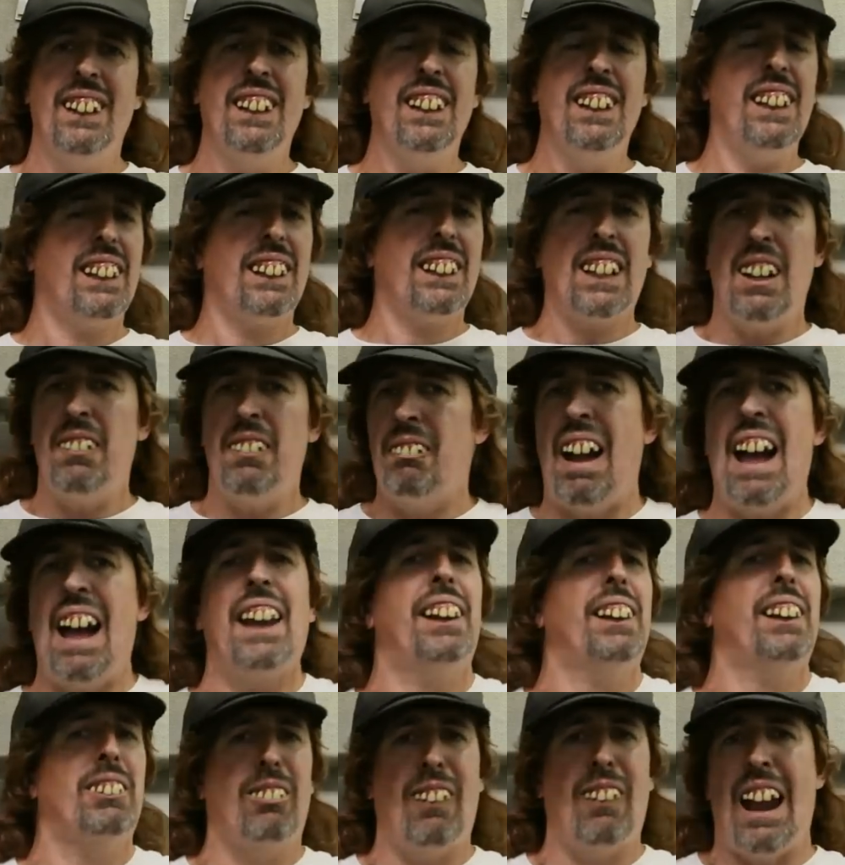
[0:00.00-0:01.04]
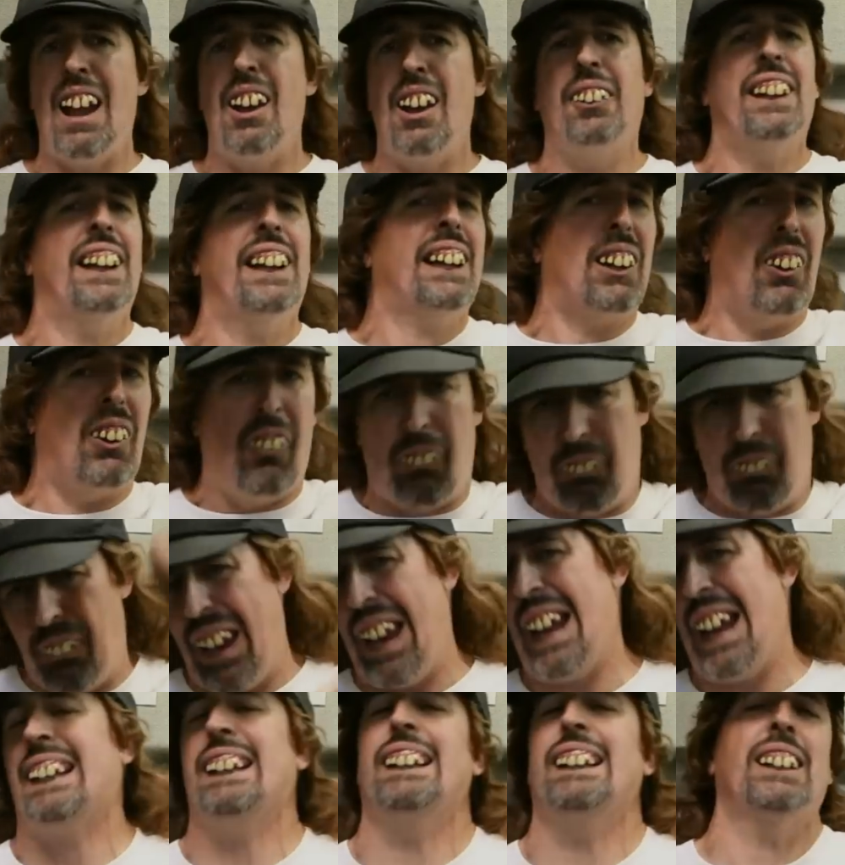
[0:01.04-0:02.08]
It come out of the ground, it going
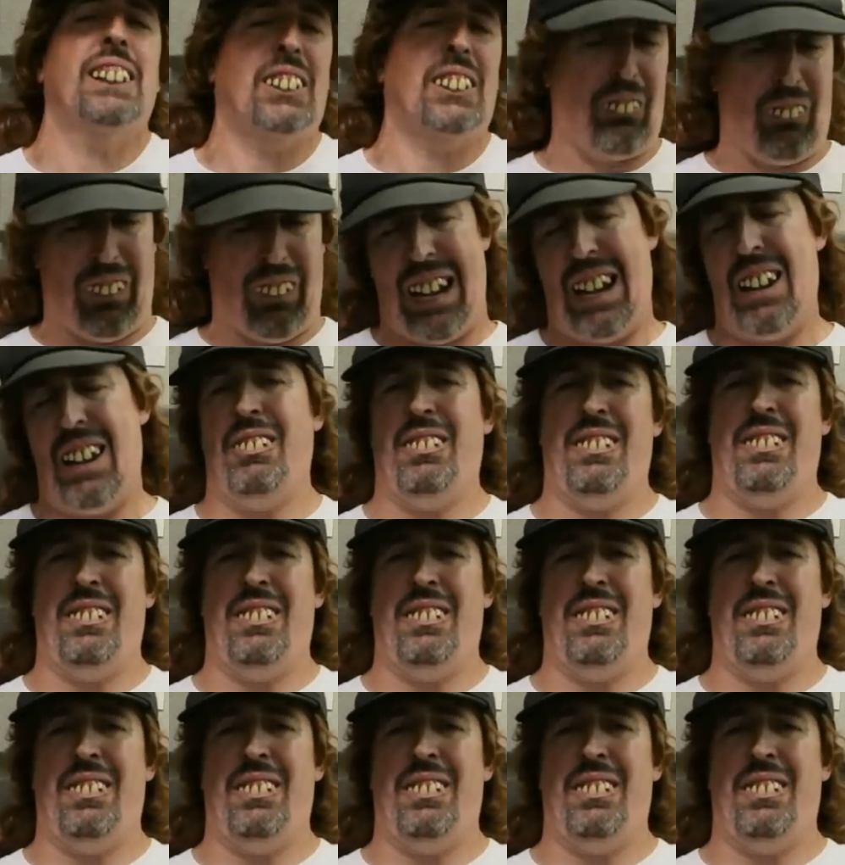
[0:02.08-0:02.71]
back in the ground.